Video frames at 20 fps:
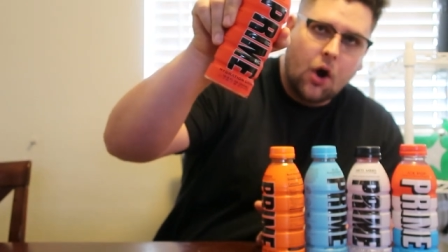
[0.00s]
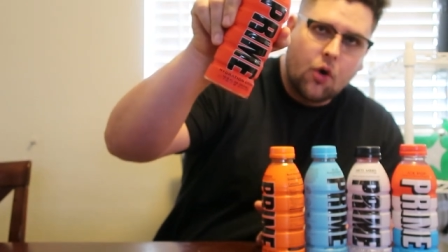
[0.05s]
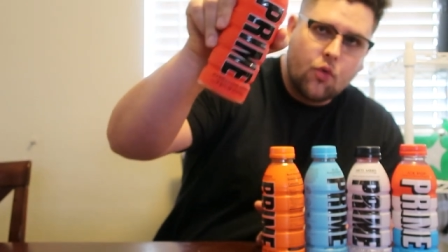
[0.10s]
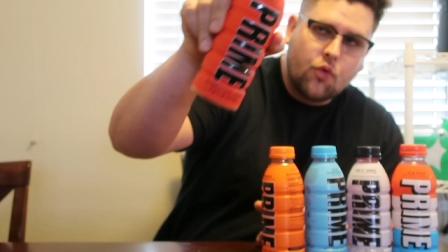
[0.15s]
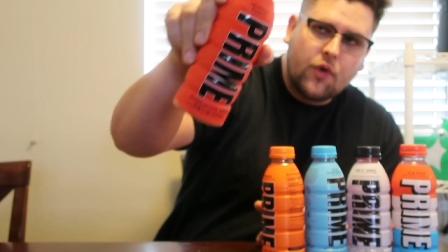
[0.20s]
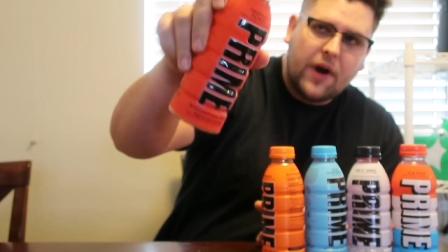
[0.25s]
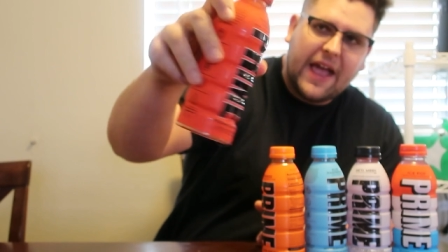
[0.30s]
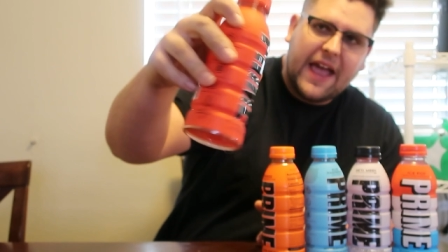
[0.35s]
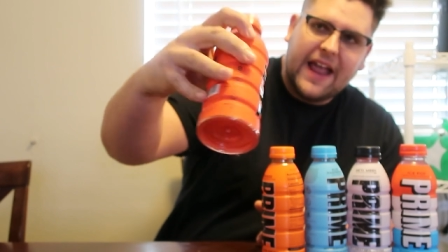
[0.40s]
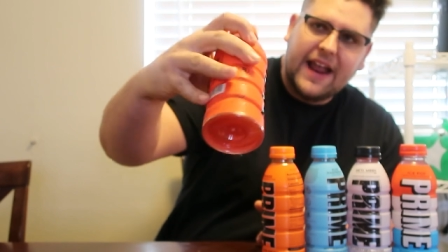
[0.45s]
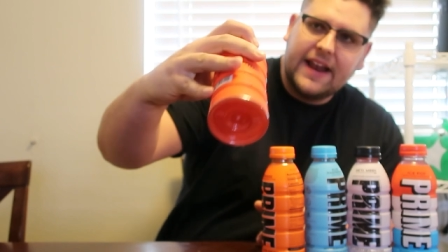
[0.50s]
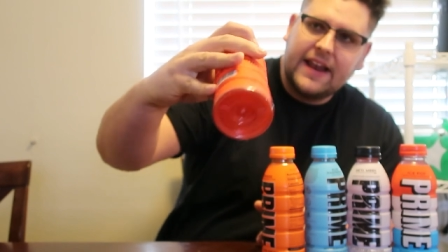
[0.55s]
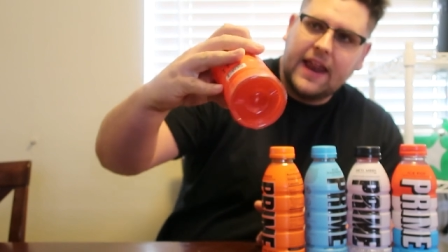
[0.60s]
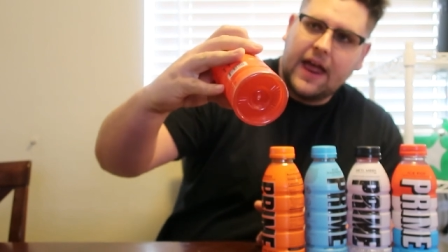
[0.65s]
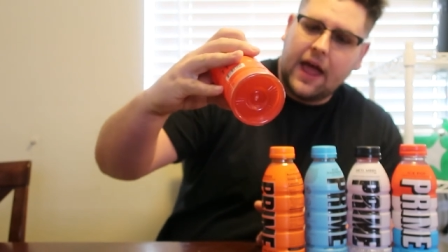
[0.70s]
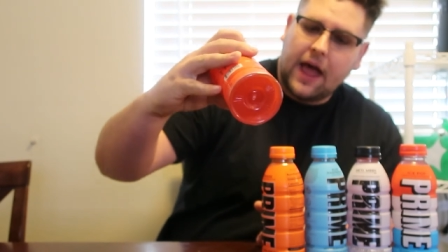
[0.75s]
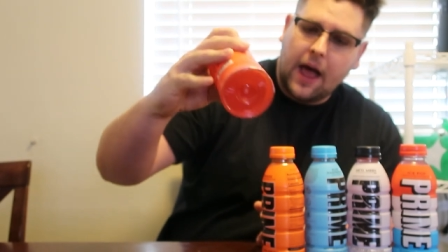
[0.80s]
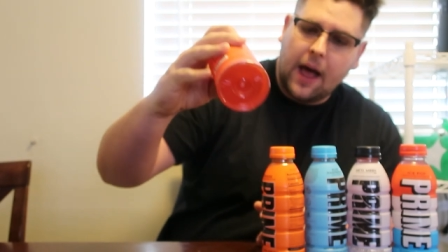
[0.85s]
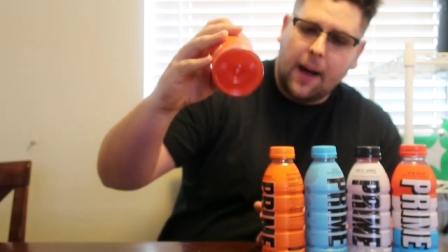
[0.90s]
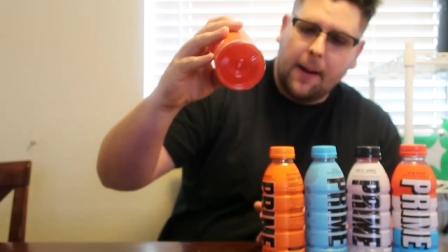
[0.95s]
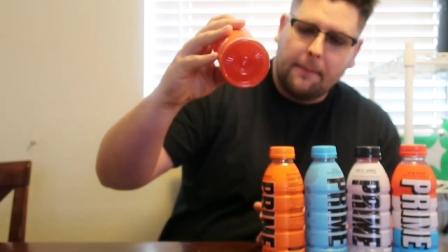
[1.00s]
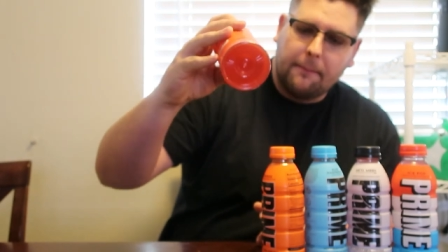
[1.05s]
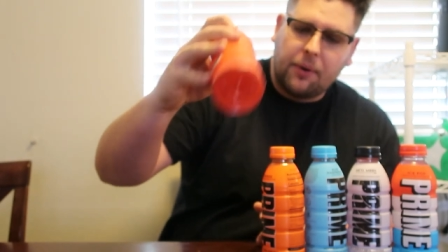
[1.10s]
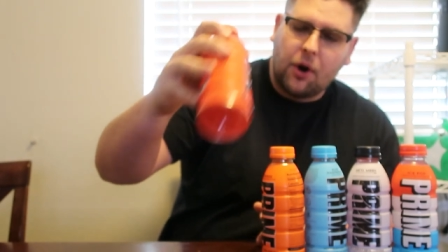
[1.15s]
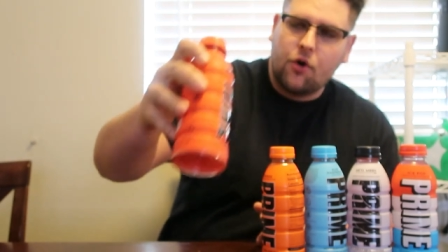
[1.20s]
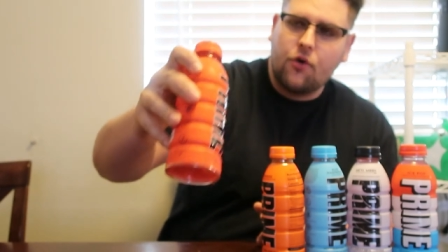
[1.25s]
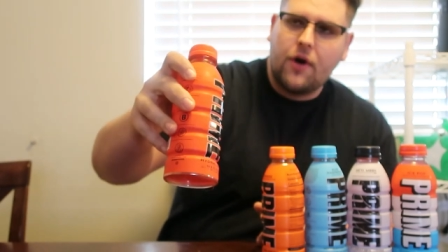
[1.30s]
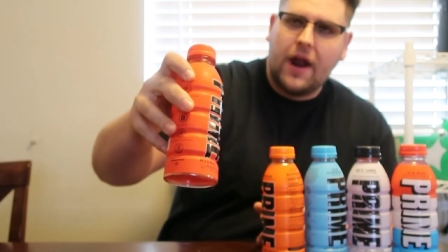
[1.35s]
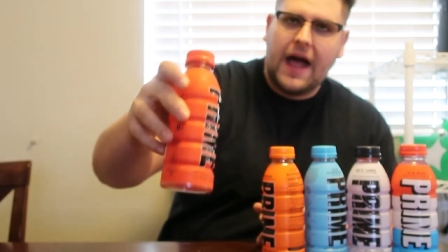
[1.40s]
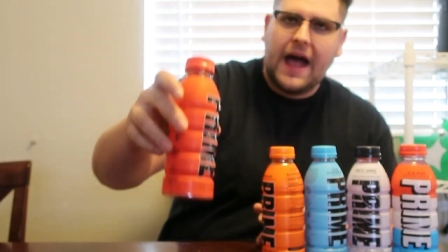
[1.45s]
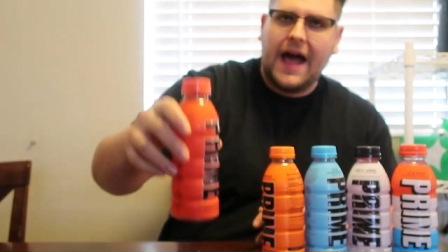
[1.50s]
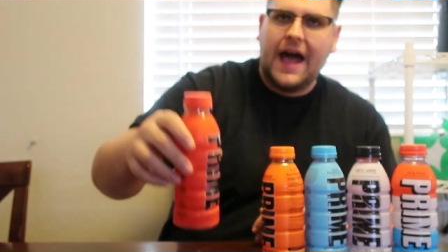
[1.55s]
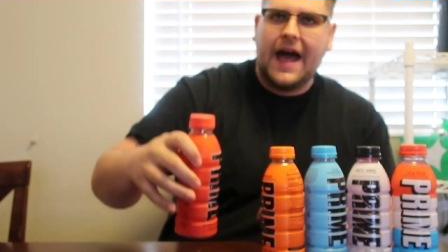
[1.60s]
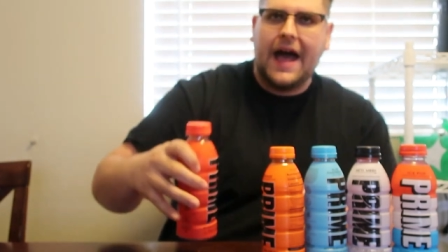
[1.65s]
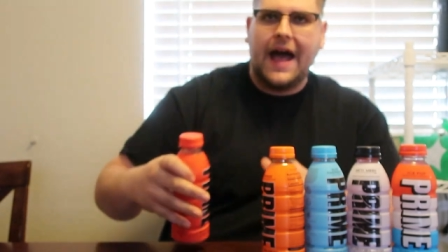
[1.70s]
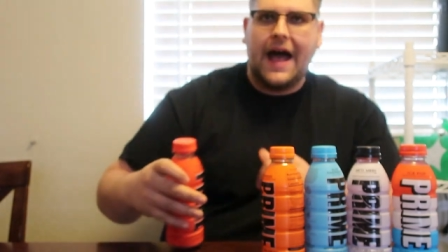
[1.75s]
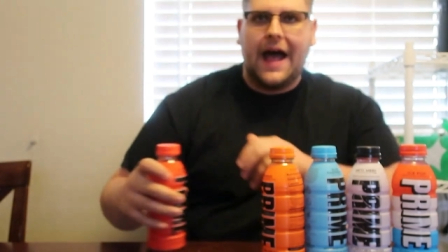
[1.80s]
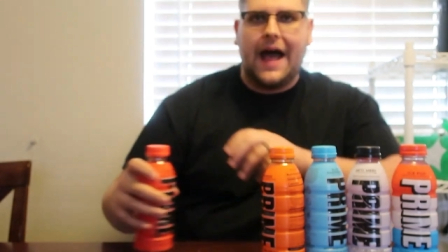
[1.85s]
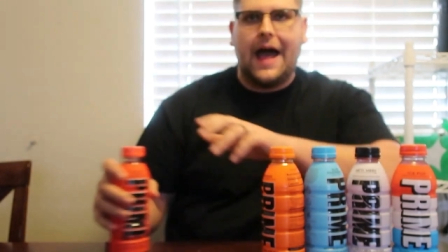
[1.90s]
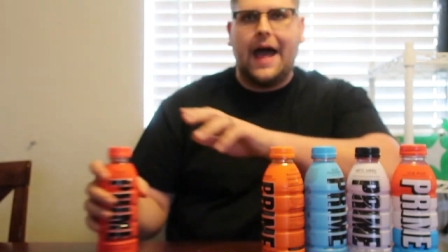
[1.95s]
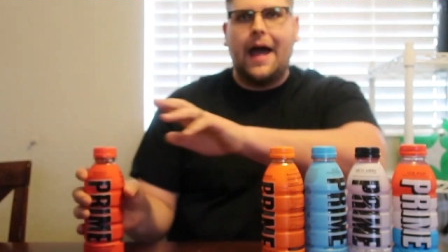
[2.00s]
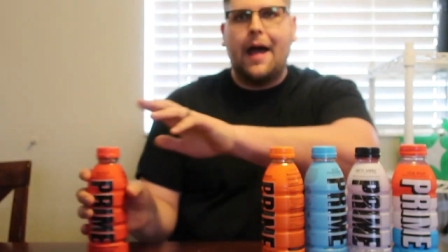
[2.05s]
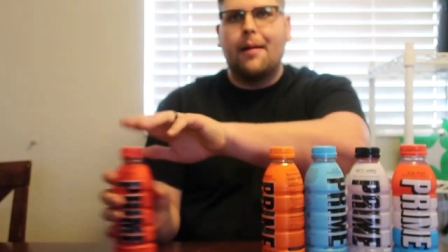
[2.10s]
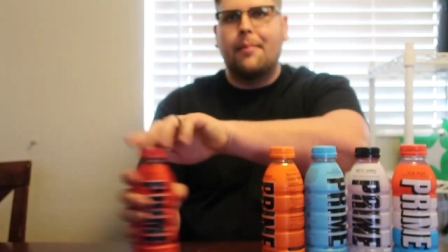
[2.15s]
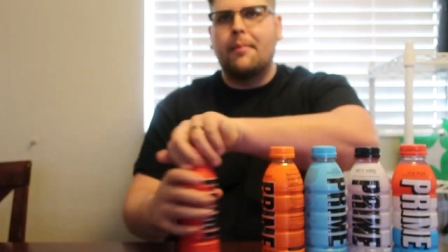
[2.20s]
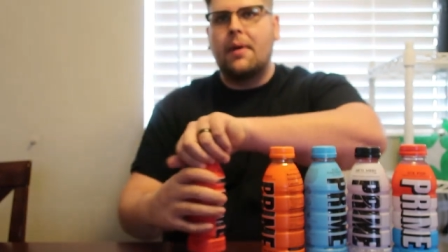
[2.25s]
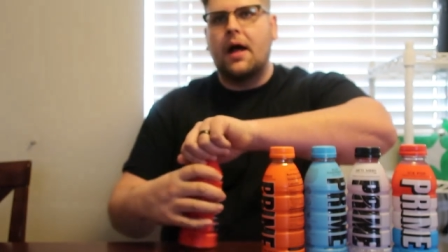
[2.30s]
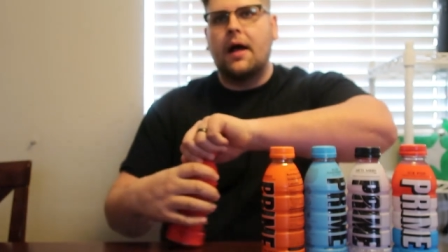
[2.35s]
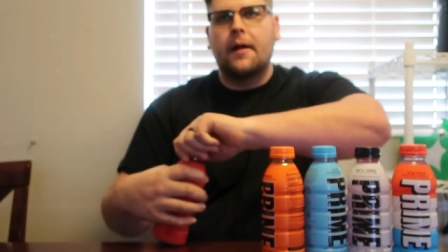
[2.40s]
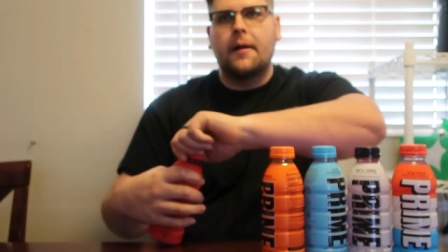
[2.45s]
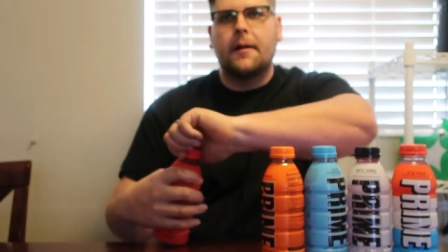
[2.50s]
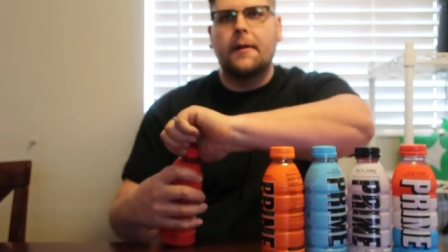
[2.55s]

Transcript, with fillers: Red Prime.